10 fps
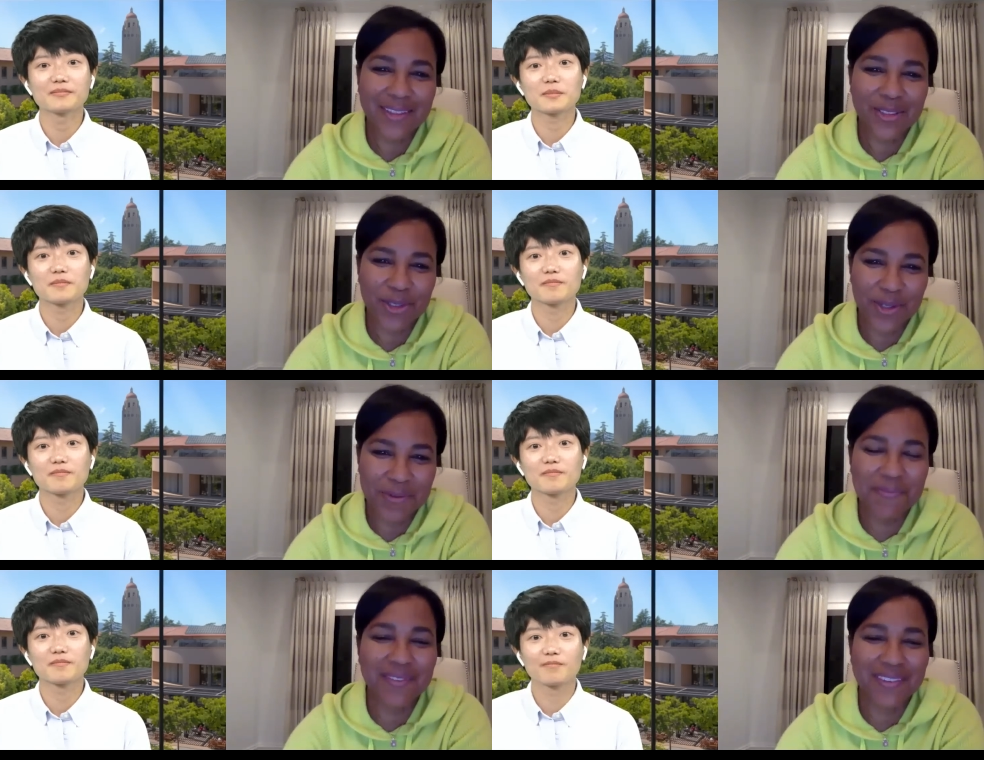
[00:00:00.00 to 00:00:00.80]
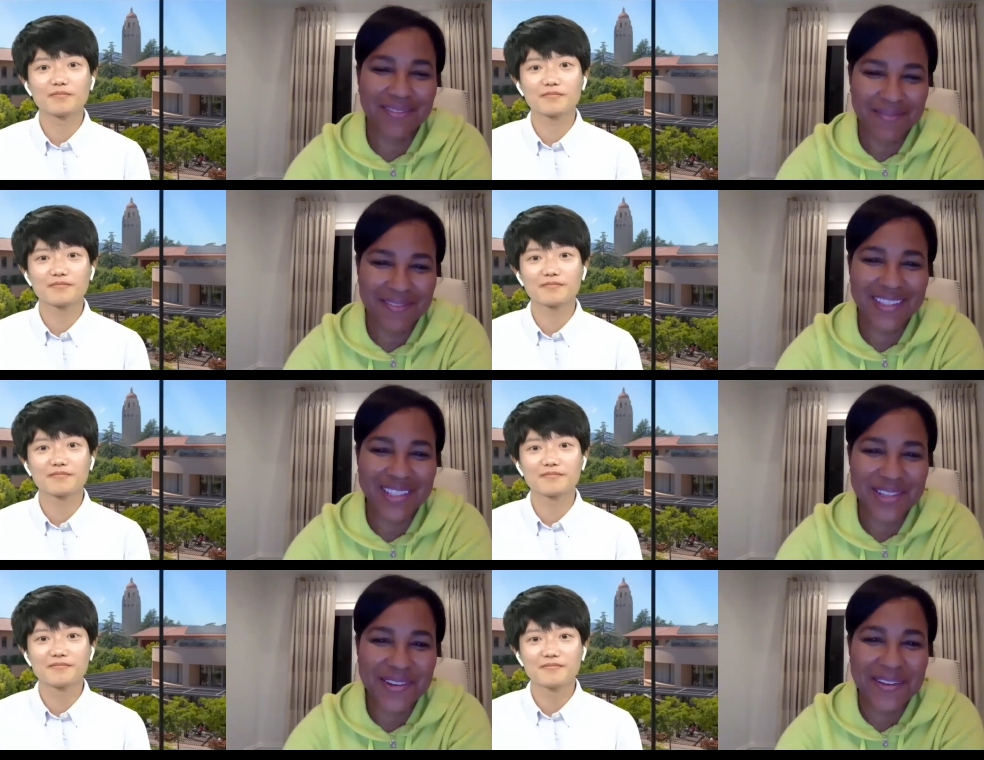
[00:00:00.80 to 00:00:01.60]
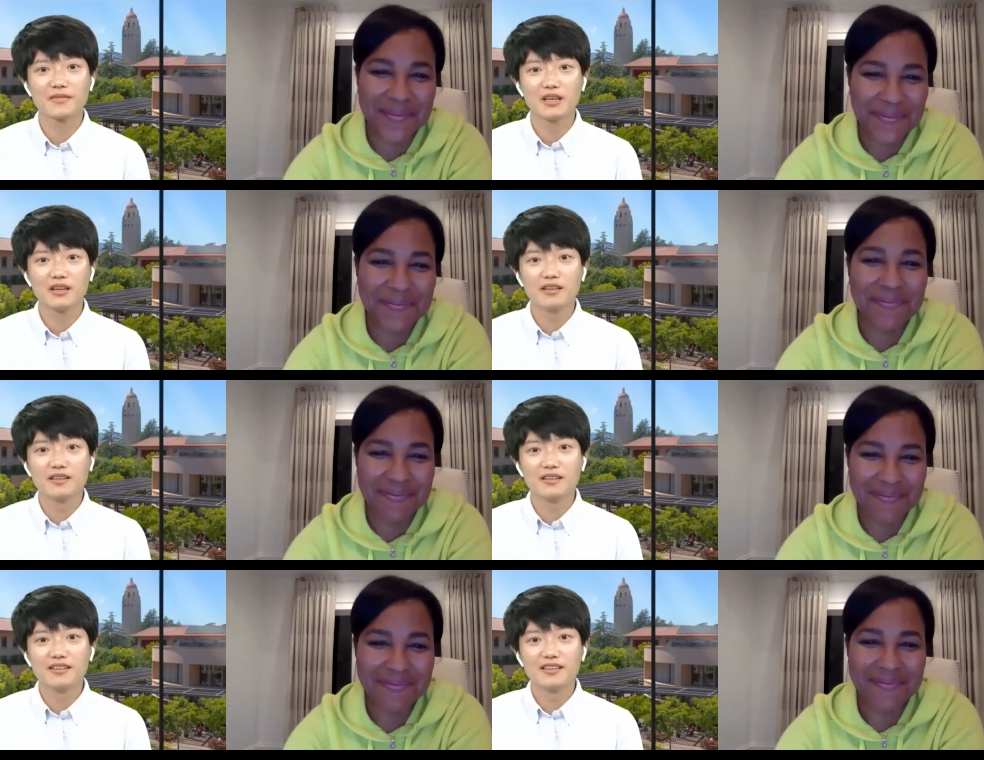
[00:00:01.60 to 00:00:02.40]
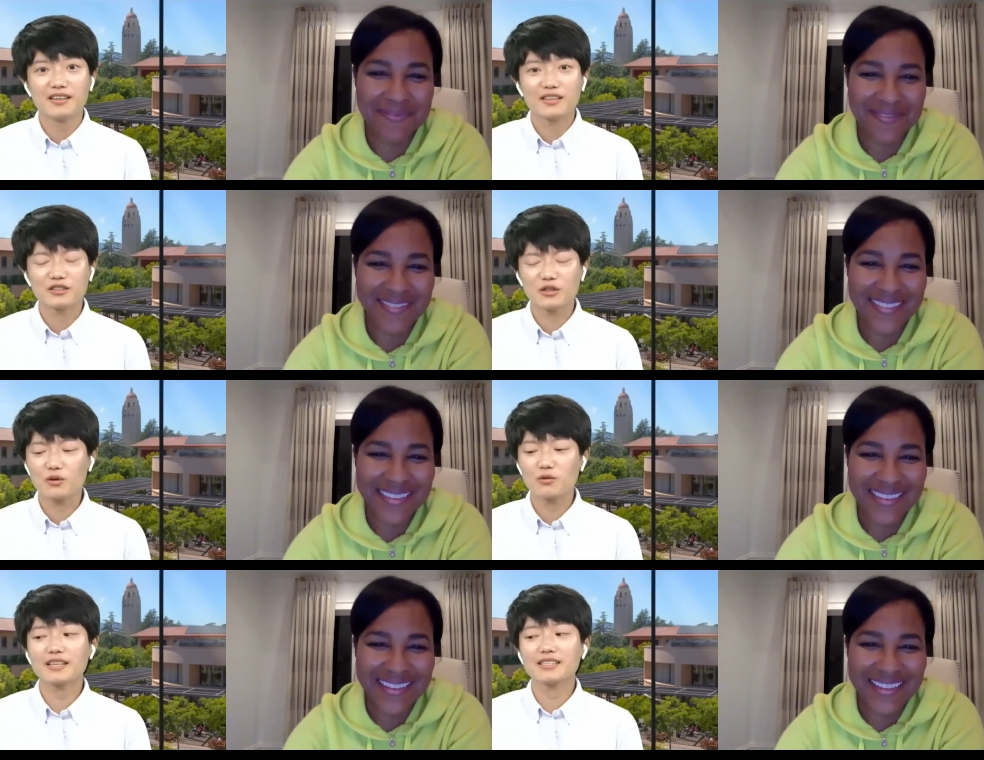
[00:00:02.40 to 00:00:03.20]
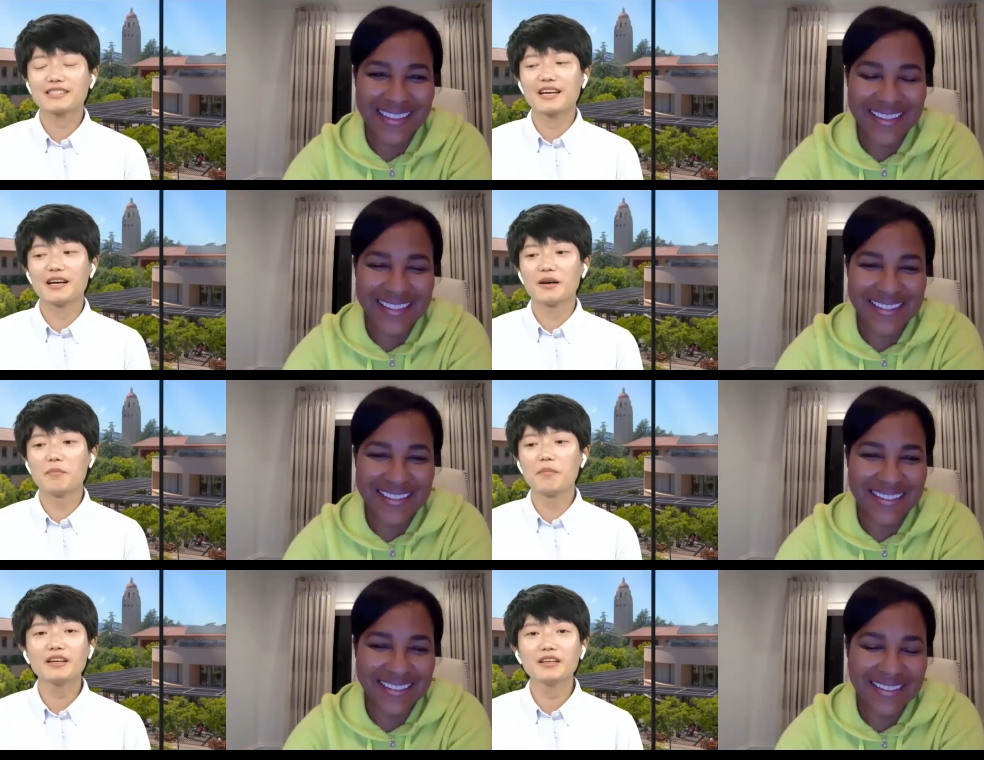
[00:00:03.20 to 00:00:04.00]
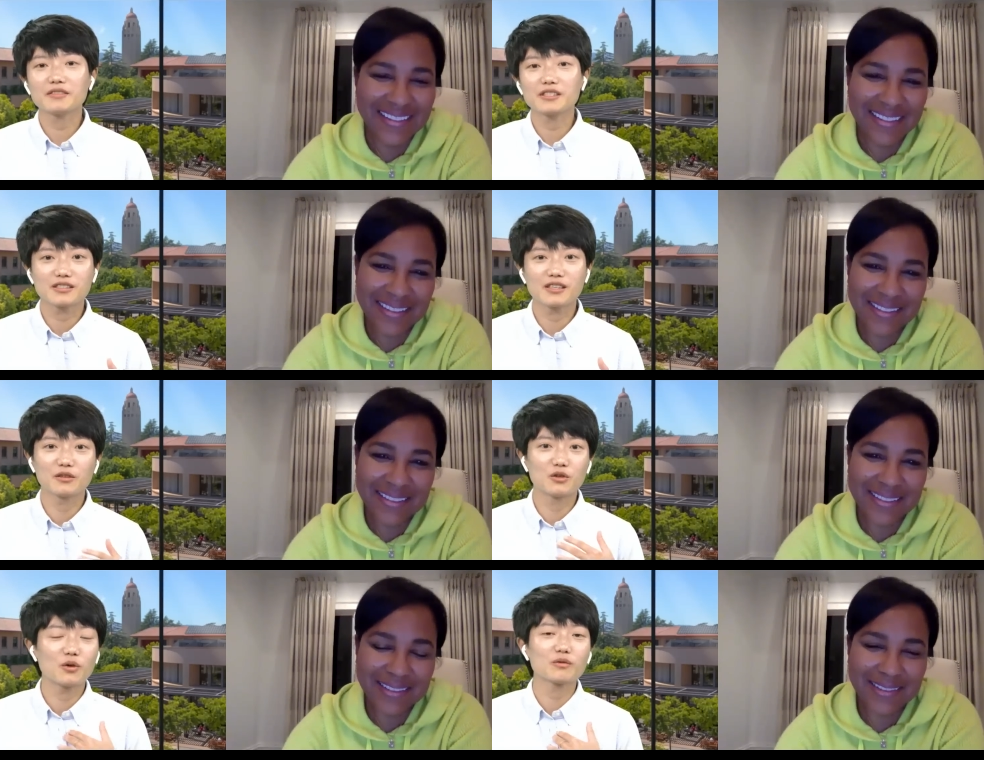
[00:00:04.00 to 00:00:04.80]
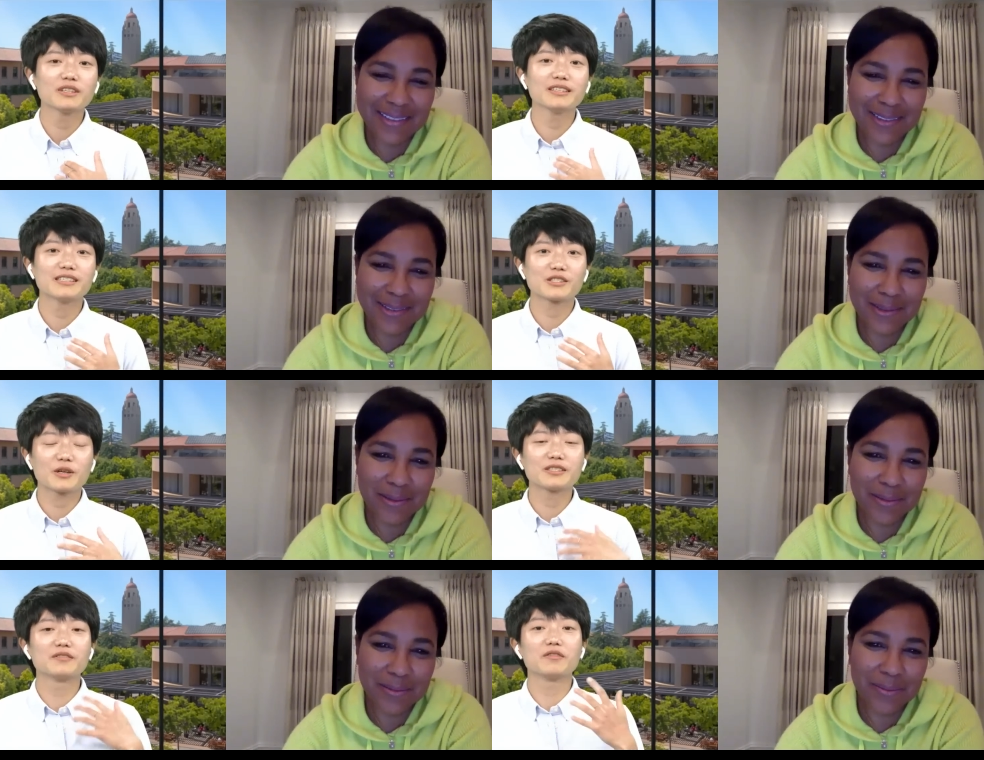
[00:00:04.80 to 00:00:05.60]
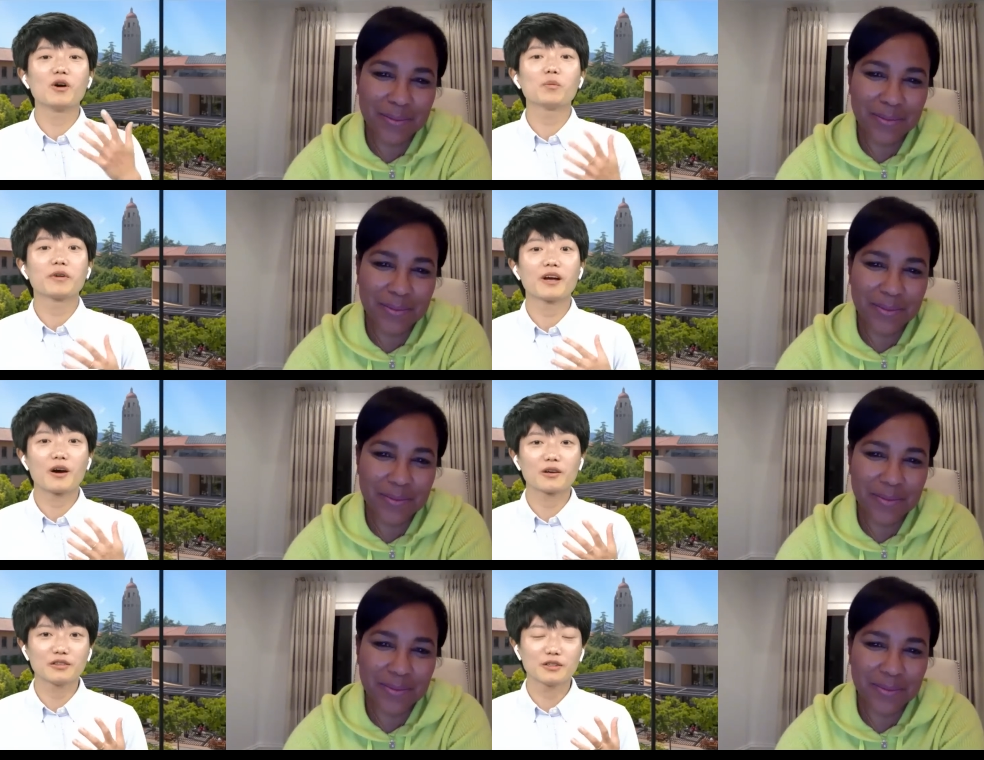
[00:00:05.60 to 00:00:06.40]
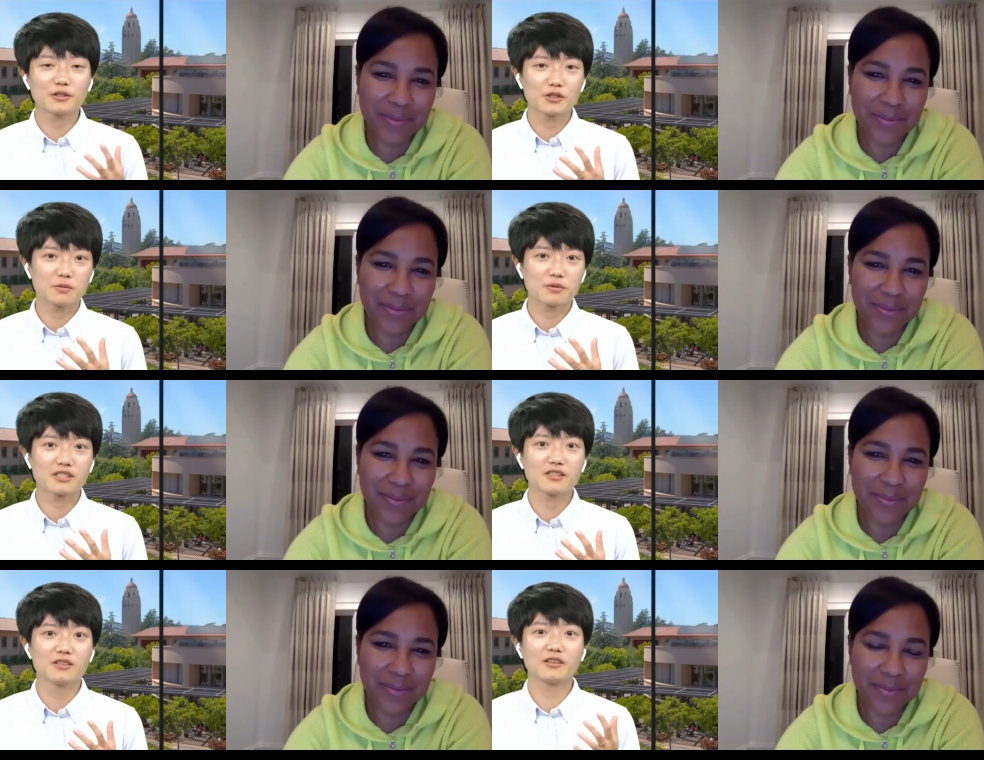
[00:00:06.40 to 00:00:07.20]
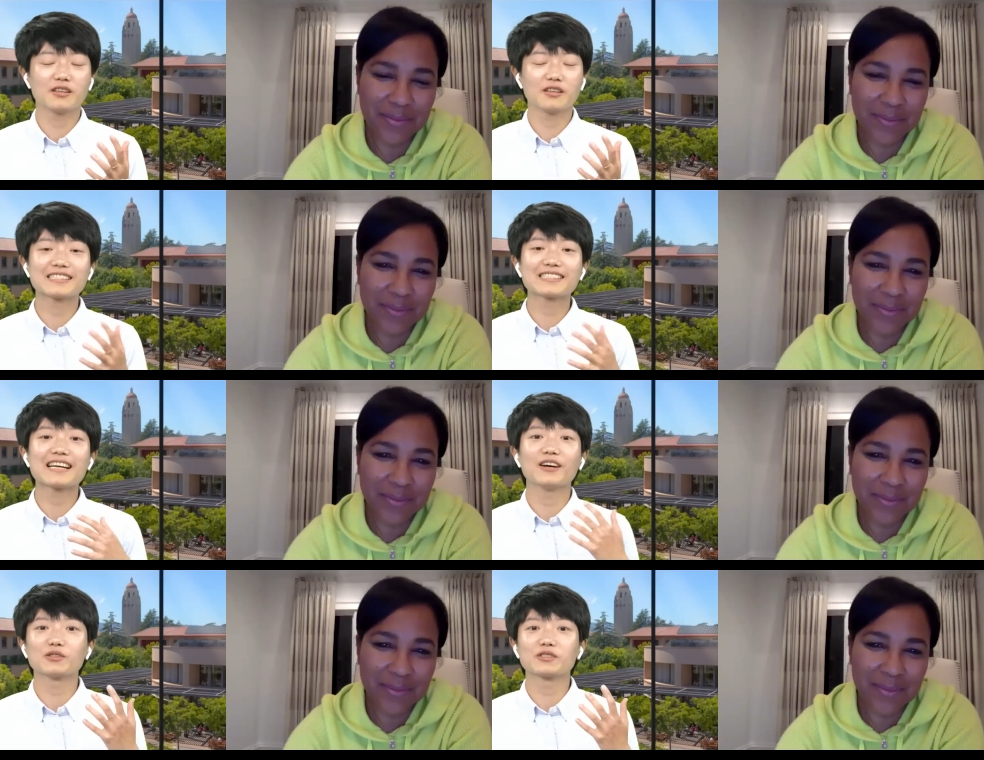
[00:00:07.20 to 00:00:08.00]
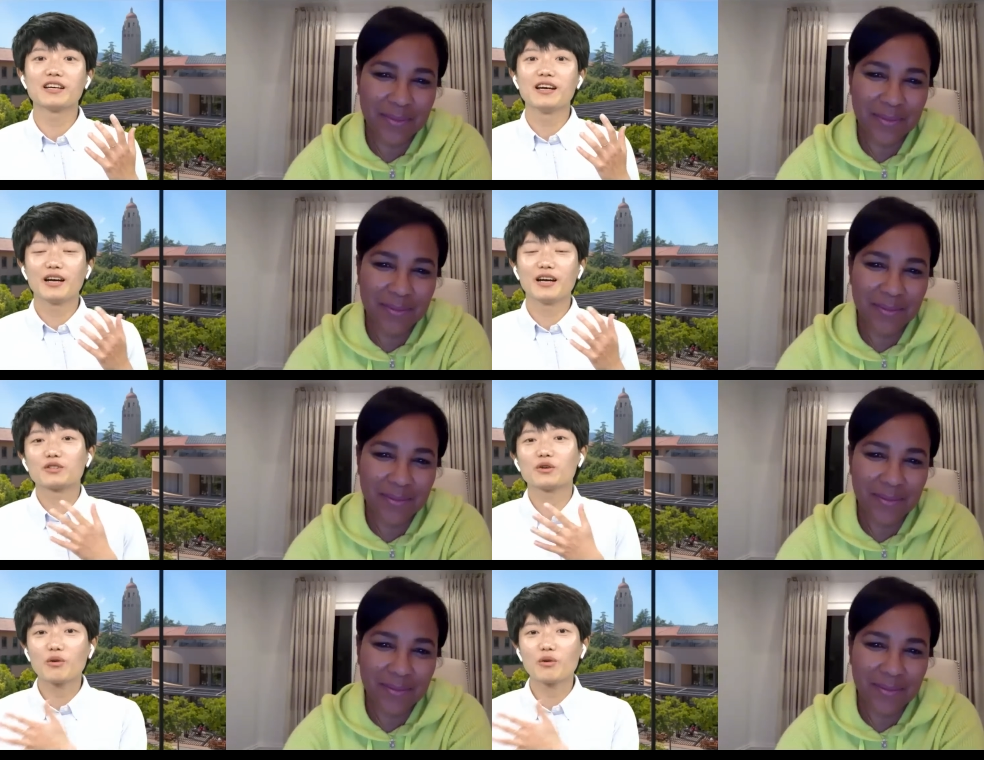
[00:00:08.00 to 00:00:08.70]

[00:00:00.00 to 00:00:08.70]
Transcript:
Speaker 1: Sure, let's do it.
Speaker 2: So, Roz, many of us don't really start developing our leadership uh, styles until